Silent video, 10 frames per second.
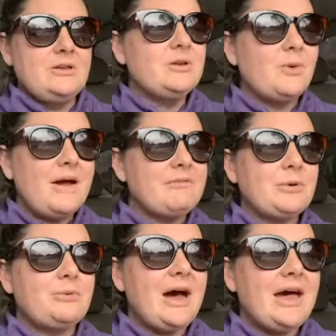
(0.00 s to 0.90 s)
You don't have the
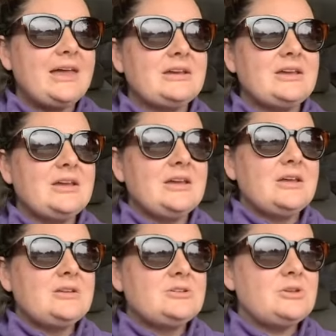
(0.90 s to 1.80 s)
right
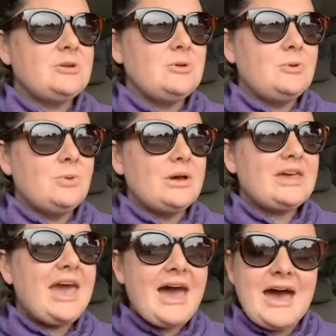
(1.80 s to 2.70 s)
to
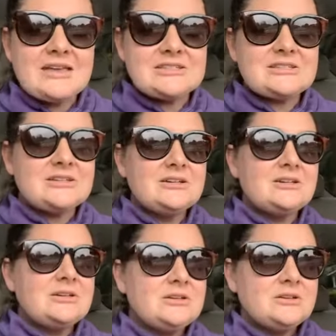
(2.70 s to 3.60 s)
cast
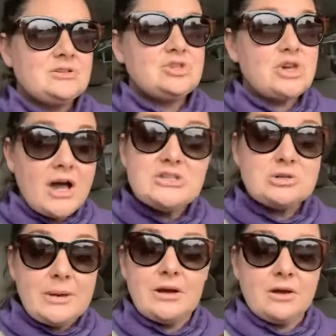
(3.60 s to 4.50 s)

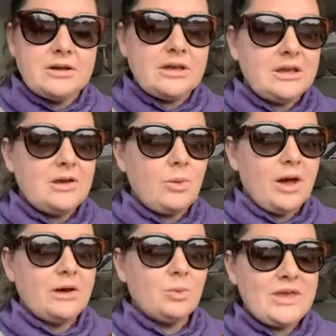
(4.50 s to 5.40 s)
judgment on anyone.